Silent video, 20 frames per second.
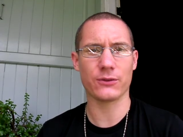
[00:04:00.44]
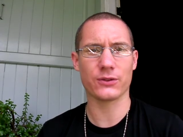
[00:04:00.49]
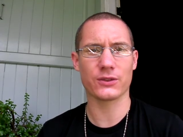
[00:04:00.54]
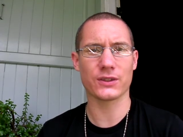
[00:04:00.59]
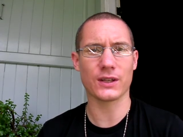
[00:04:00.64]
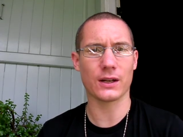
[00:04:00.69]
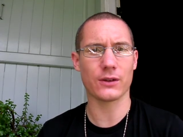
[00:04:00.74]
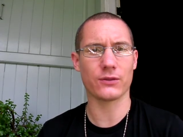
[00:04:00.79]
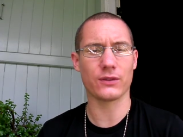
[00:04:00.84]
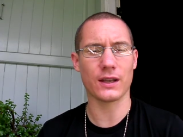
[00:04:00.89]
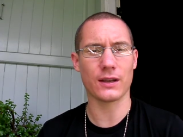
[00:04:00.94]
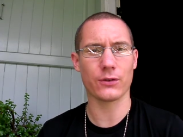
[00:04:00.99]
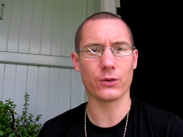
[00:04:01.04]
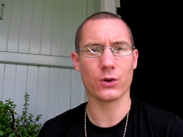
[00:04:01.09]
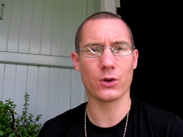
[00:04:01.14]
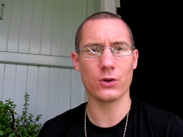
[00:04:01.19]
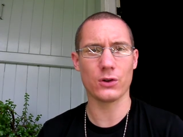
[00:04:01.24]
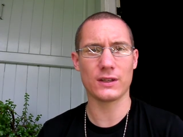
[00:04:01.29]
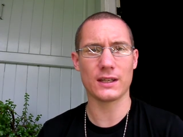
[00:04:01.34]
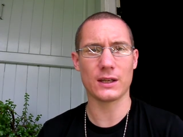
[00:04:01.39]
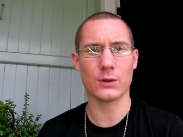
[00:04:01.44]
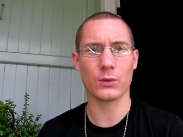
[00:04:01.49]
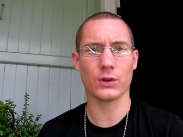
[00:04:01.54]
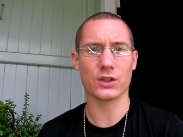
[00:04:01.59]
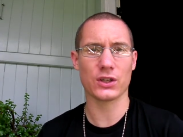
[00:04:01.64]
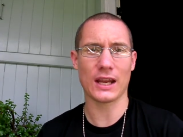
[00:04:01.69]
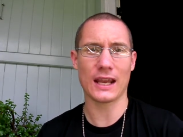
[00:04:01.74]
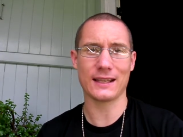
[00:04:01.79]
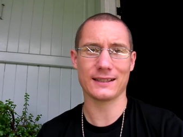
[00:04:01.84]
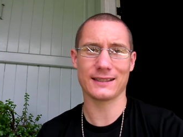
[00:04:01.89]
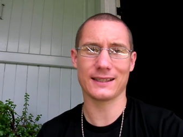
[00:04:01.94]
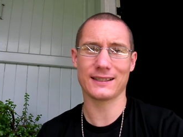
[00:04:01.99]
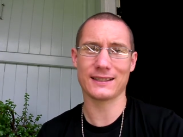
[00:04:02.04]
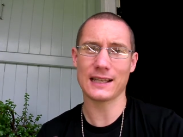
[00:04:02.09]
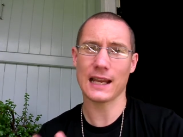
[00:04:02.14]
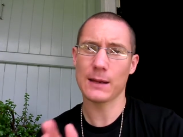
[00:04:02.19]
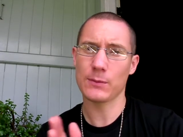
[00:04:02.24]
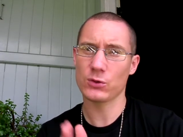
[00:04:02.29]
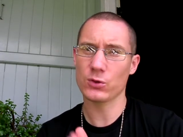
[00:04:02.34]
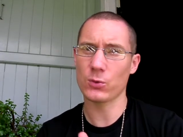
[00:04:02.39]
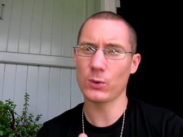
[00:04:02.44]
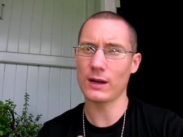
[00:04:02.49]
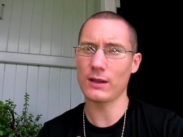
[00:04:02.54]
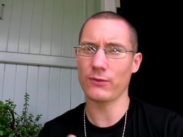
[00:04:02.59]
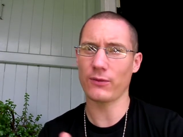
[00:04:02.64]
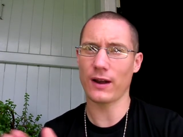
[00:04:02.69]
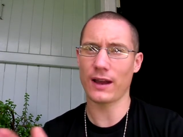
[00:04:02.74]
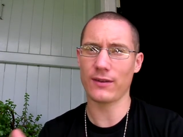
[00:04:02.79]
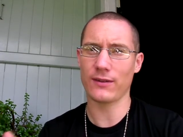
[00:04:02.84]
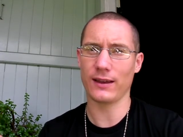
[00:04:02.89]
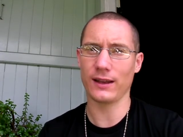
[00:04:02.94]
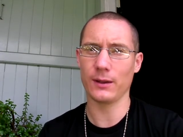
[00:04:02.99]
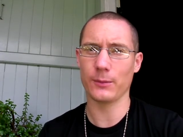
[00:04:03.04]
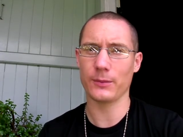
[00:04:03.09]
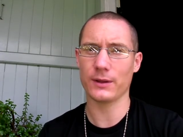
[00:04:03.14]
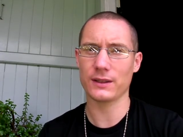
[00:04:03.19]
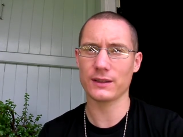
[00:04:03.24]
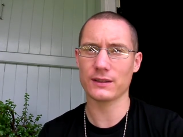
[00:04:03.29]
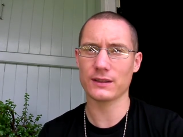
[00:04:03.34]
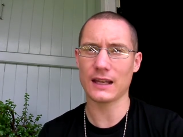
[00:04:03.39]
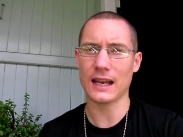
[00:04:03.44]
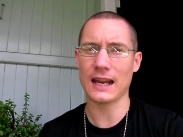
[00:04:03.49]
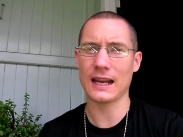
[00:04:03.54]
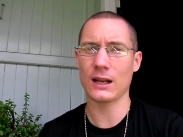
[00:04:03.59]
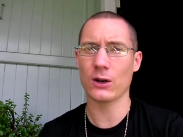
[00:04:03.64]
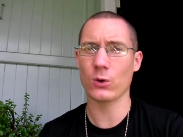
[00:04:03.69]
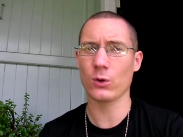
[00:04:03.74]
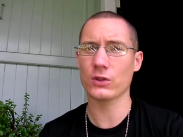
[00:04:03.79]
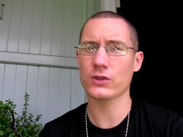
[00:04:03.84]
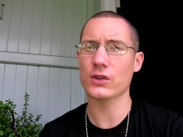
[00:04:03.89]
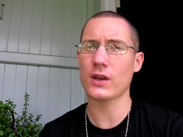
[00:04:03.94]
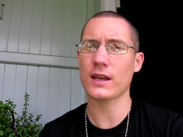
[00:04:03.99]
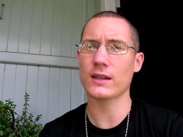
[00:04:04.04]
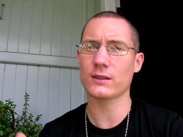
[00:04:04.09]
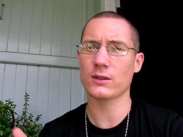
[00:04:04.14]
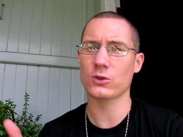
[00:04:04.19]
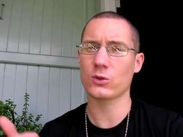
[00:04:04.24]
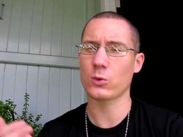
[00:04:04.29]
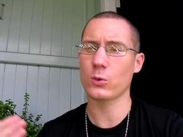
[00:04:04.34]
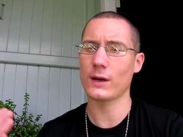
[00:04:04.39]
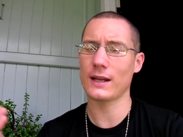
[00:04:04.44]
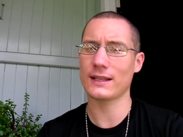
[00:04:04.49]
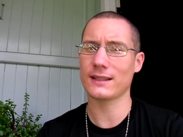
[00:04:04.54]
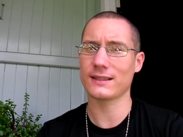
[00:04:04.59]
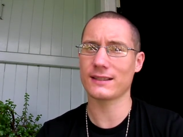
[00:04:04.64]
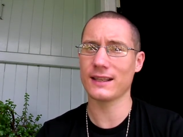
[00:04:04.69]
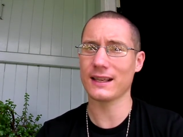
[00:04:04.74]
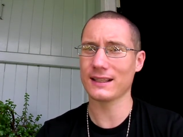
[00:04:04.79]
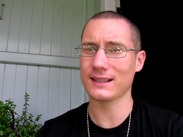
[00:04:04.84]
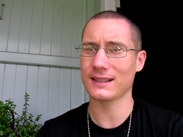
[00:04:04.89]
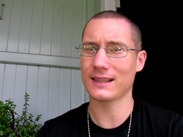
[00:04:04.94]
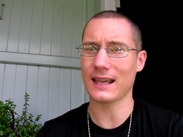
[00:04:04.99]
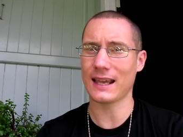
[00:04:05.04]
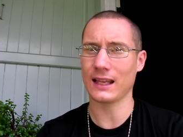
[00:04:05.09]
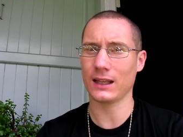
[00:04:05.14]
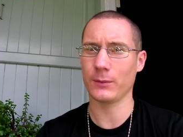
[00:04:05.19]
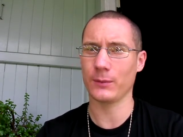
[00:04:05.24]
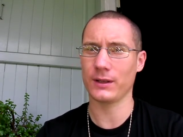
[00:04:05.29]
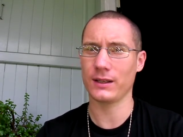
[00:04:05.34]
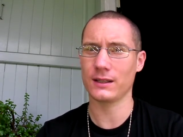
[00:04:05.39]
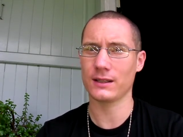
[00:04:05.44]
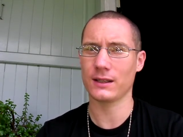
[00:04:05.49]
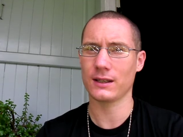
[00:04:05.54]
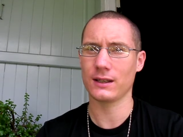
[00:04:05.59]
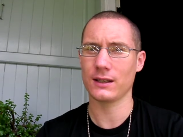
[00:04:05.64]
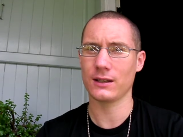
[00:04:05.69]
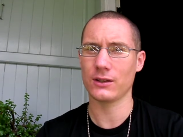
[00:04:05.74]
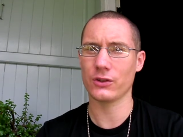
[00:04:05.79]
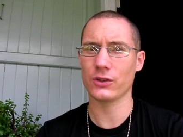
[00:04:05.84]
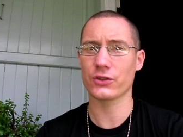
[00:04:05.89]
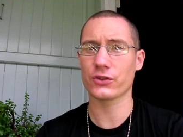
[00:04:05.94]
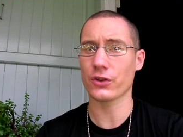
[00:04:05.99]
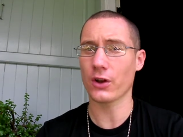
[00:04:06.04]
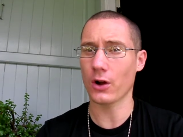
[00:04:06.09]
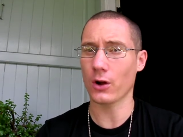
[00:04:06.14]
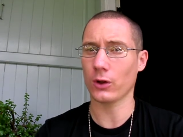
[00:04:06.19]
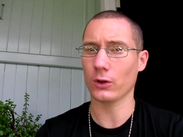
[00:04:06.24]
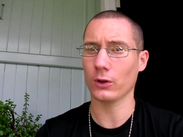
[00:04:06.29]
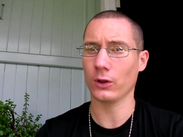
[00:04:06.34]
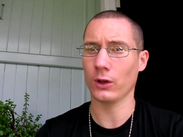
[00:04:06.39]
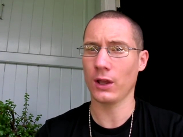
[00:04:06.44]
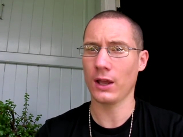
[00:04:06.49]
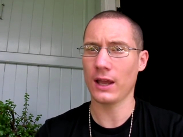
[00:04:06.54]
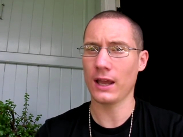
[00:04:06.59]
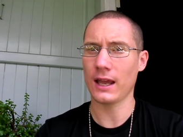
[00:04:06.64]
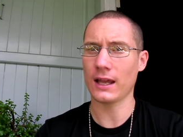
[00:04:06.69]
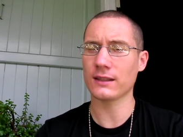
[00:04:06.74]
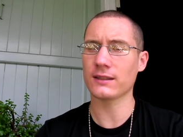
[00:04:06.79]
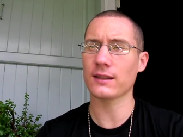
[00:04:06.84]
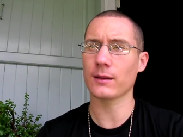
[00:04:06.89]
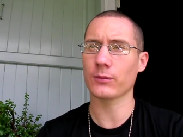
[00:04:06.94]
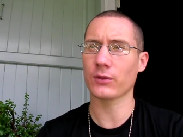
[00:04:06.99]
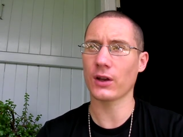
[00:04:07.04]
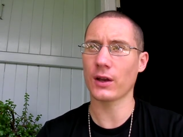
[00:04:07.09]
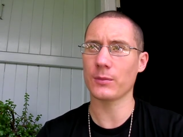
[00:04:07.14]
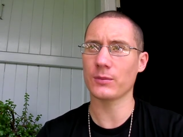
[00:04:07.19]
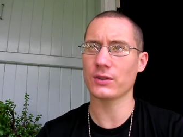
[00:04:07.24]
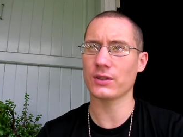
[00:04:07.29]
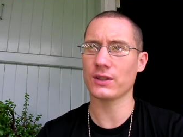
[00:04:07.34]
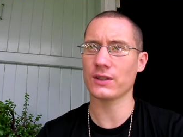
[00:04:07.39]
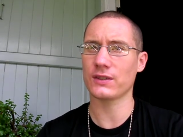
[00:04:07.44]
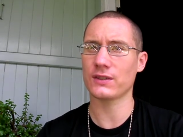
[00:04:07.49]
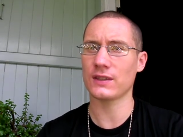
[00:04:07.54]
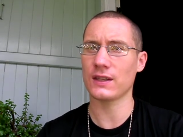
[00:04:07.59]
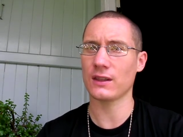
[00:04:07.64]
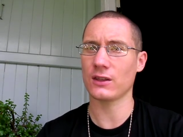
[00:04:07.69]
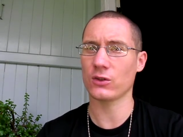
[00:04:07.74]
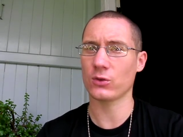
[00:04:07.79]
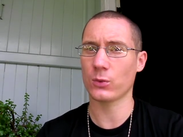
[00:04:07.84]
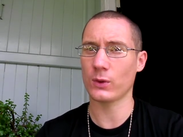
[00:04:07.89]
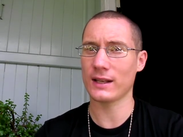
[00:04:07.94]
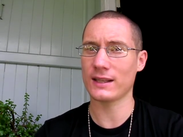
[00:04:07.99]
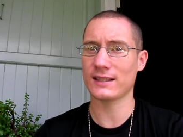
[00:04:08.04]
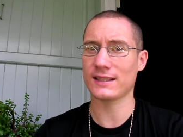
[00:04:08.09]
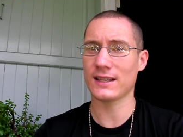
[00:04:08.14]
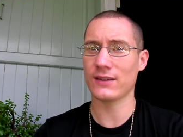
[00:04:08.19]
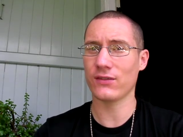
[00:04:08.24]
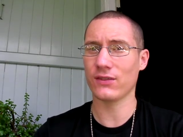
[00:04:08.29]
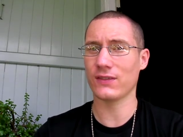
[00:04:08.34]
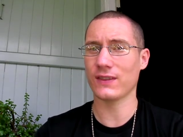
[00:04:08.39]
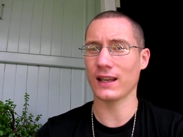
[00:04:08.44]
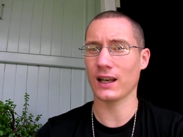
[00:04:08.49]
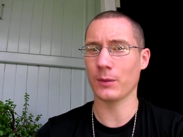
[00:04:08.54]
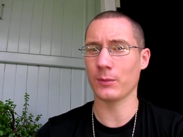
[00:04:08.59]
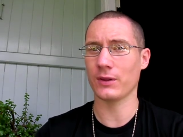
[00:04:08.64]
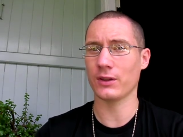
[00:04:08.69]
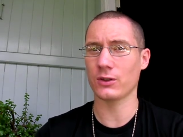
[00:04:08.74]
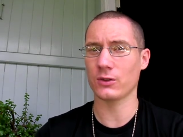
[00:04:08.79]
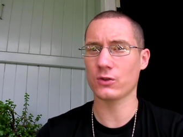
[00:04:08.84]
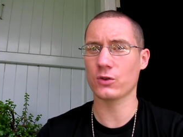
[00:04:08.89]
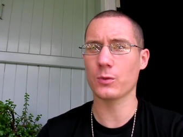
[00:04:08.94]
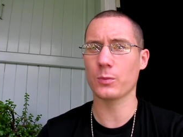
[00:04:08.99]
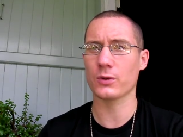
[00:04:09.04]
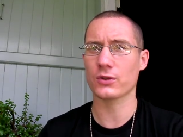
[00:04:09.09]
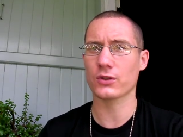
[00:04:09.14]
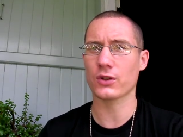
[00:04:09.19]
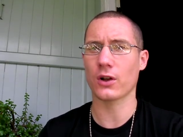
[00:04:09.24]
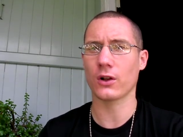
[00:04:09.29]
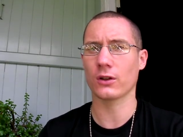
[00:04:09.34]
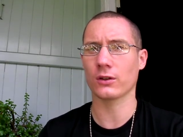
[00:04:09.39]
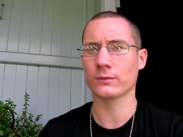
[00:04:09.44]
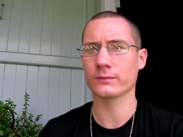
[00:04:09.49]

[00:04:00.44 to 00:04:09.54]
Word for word: son of Devahuti, which has the same 25 elements, and it also has the 26th element, the soul and sometimes it is said the 27th element, the supersoul.